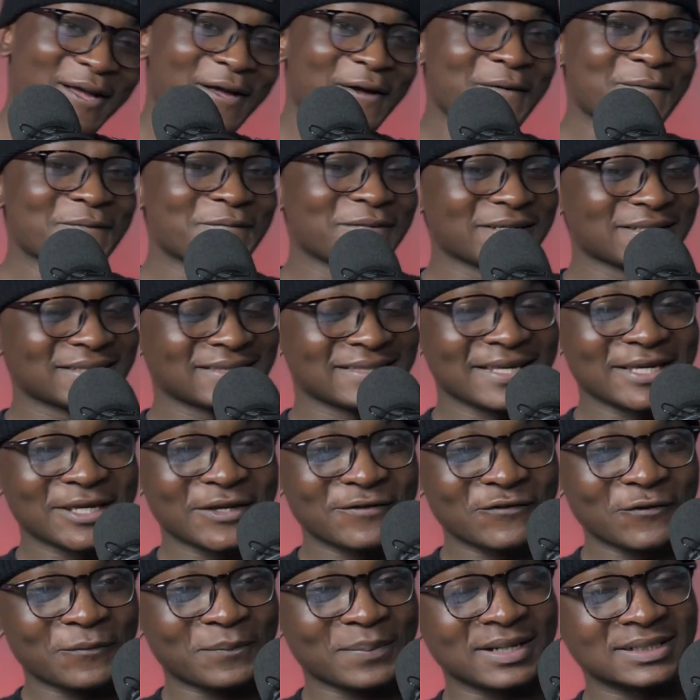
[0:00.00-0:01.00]
But thank you
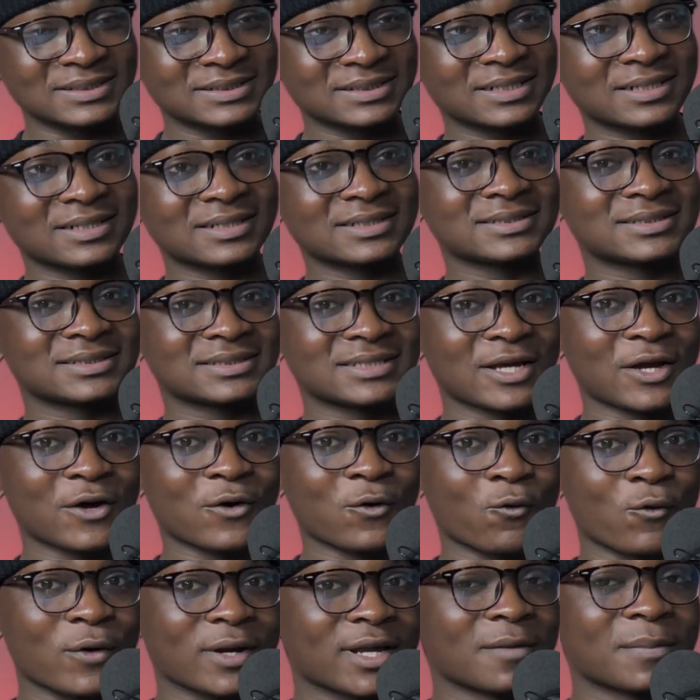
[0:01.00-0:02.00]
for blessing us.
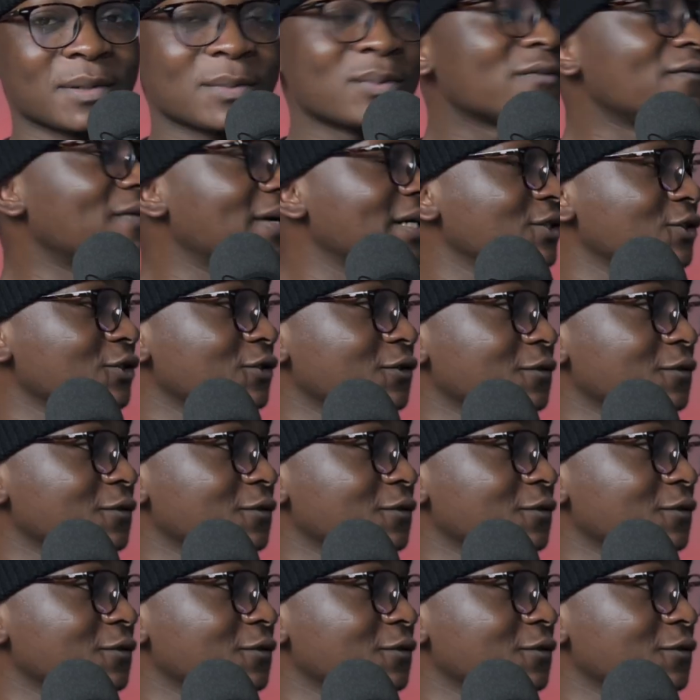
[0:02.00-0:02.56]
Where can people find you?